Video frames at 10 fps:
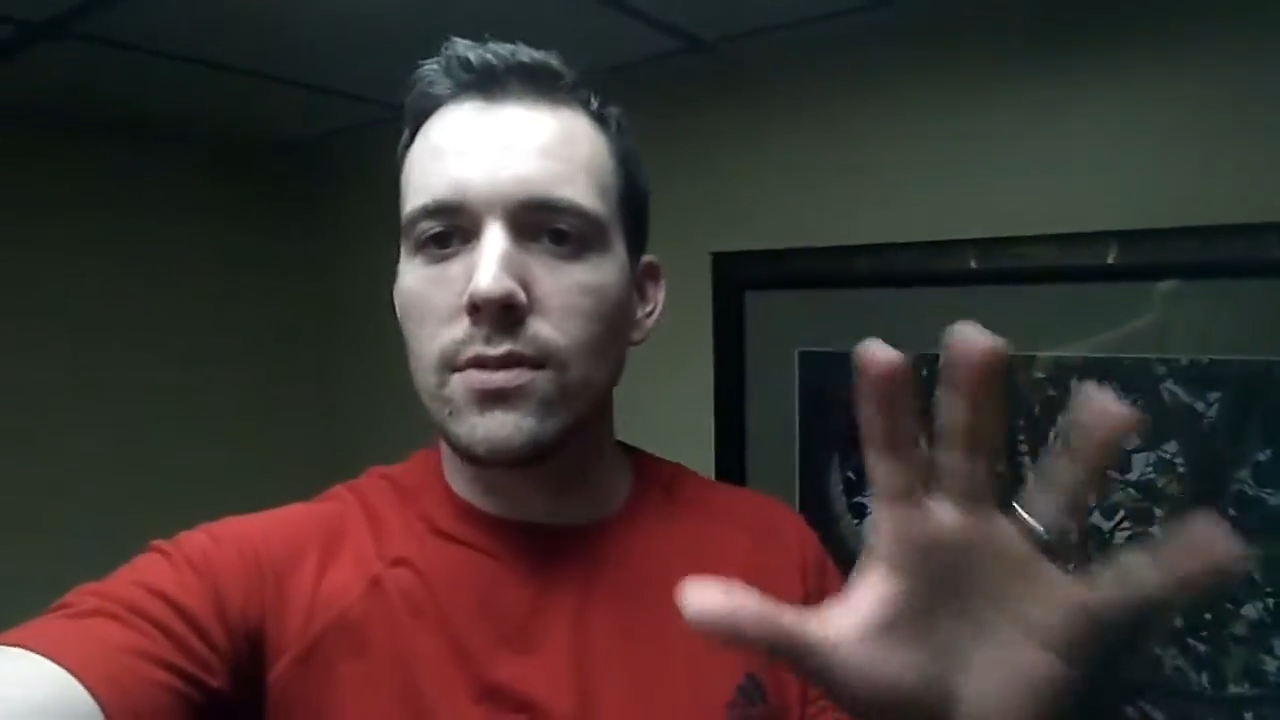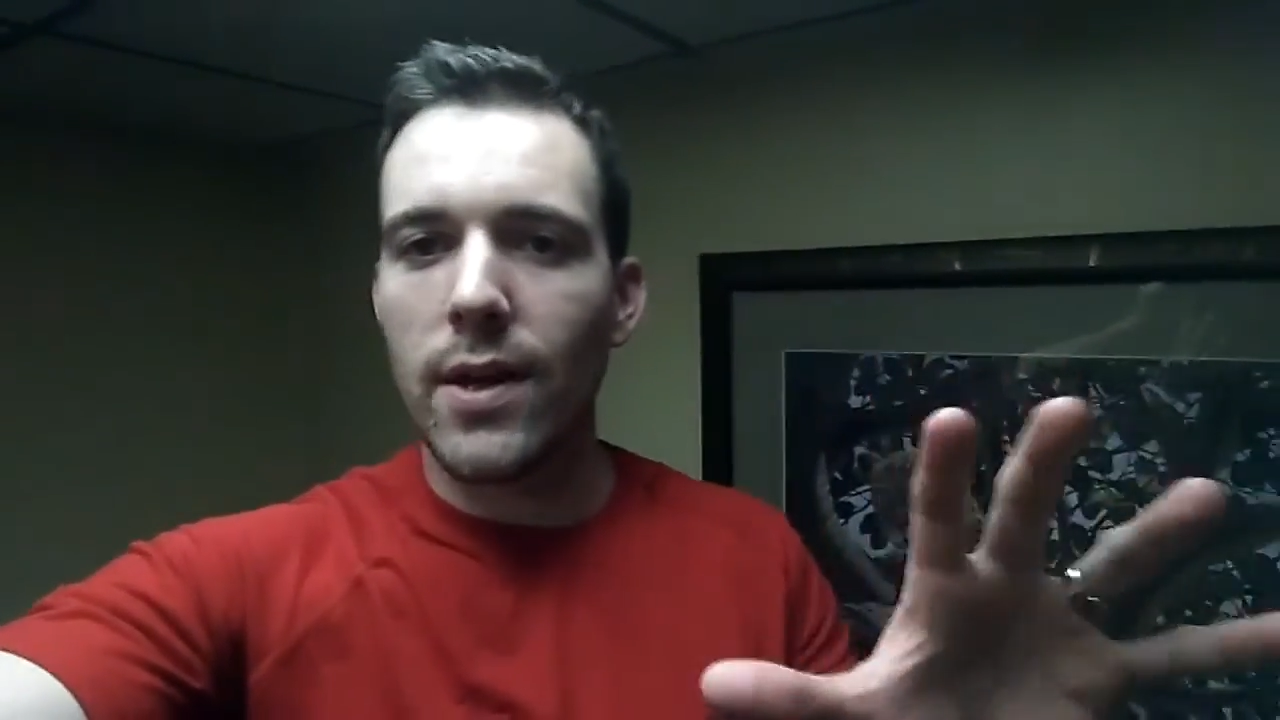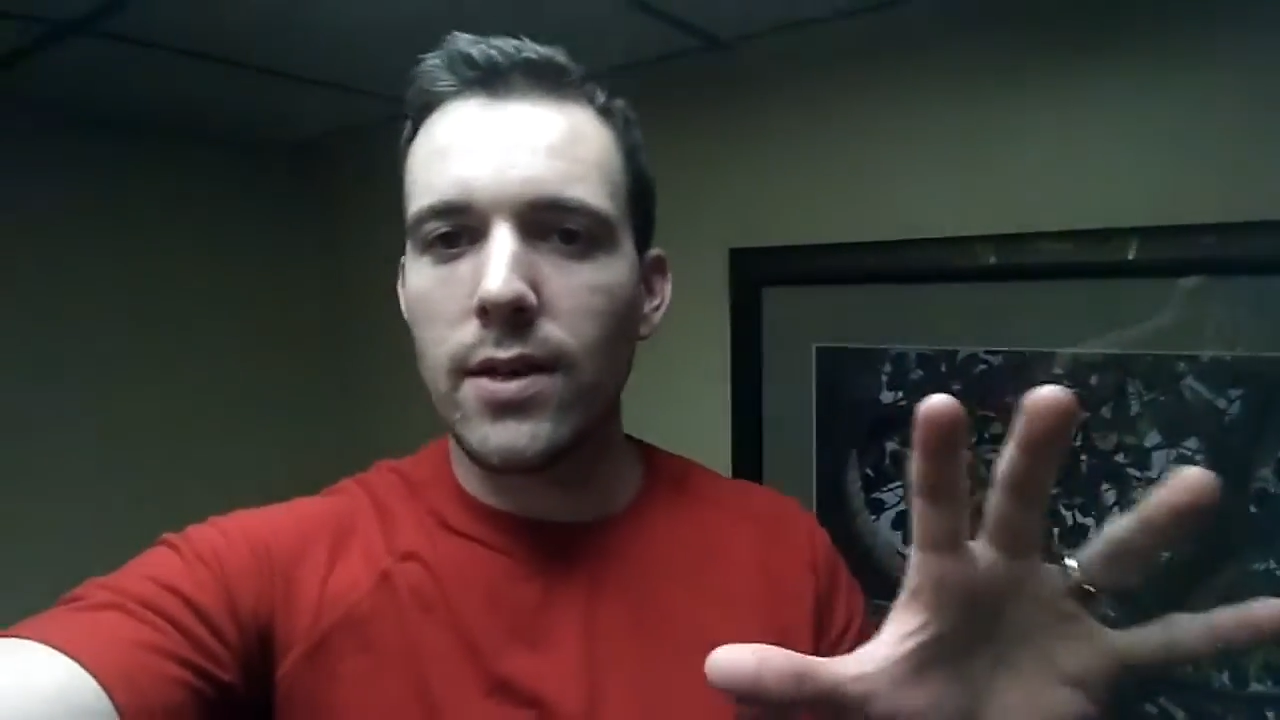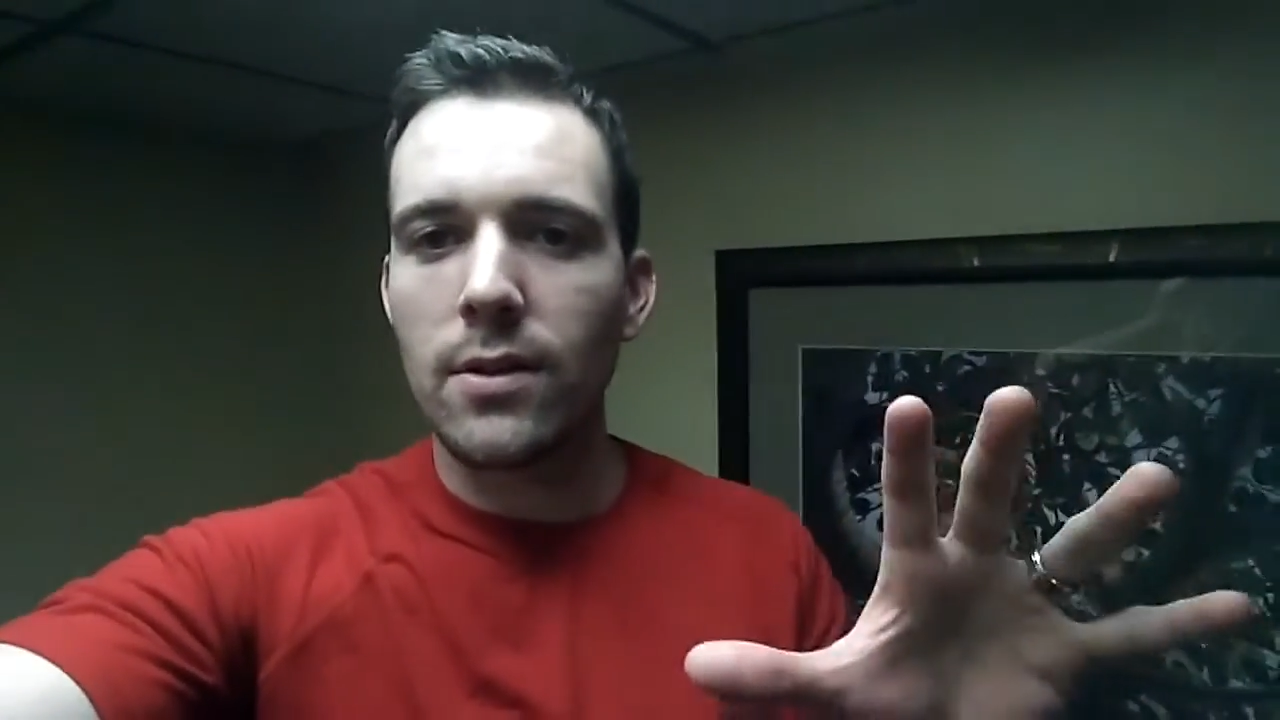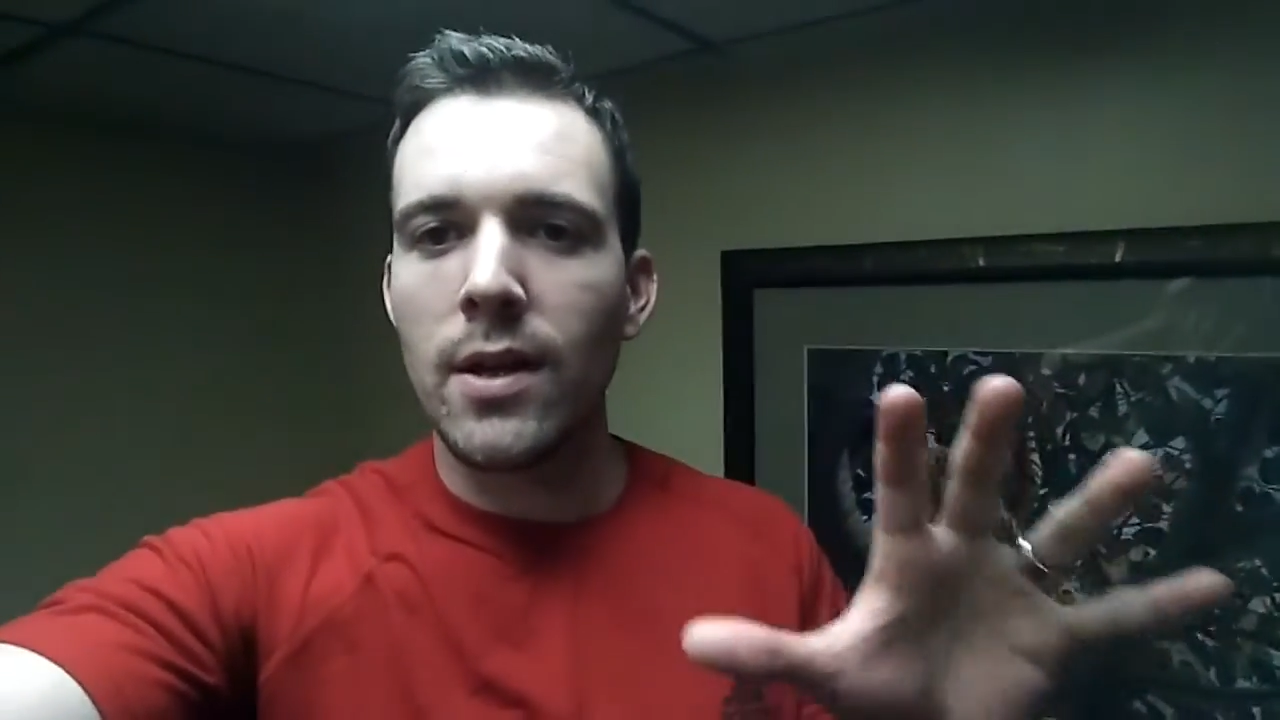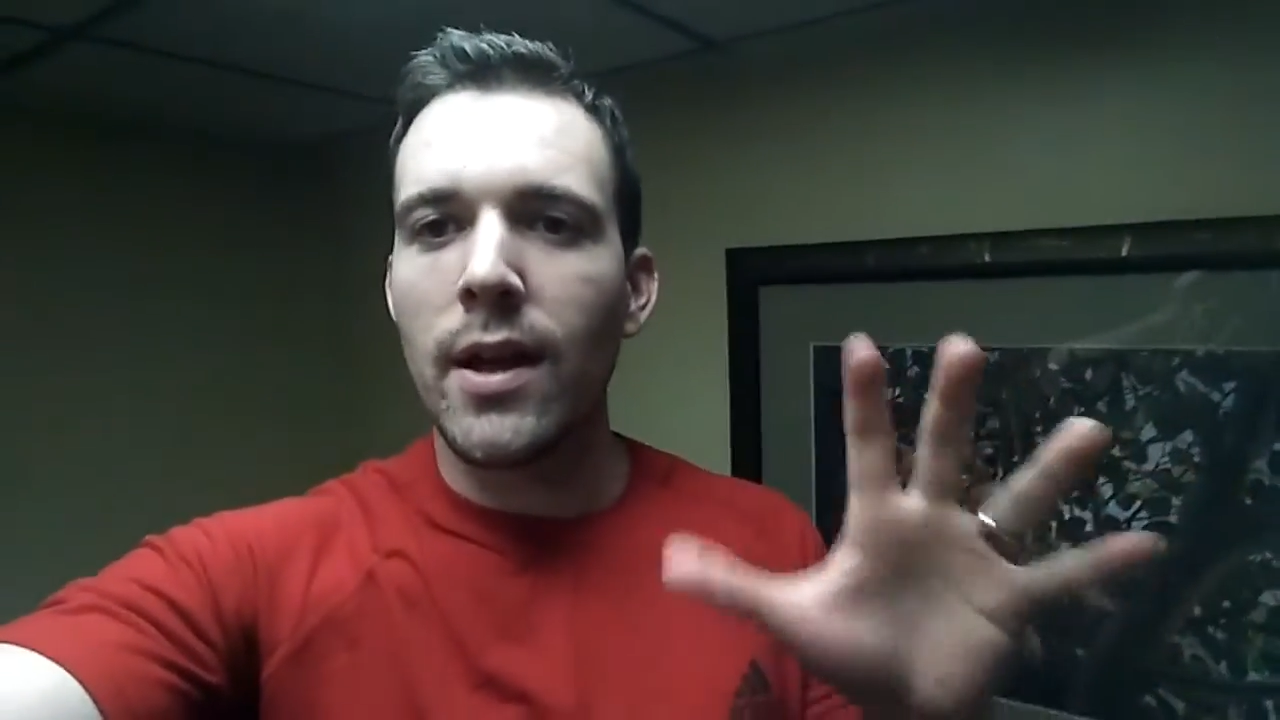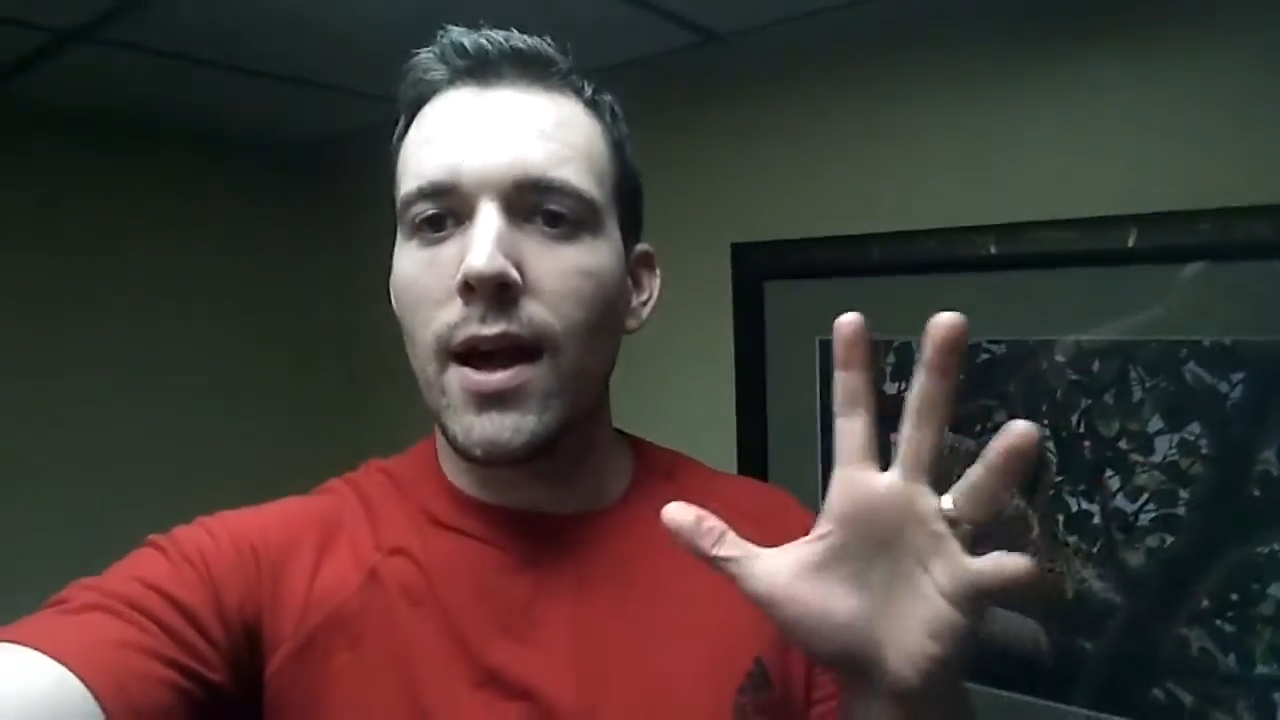title,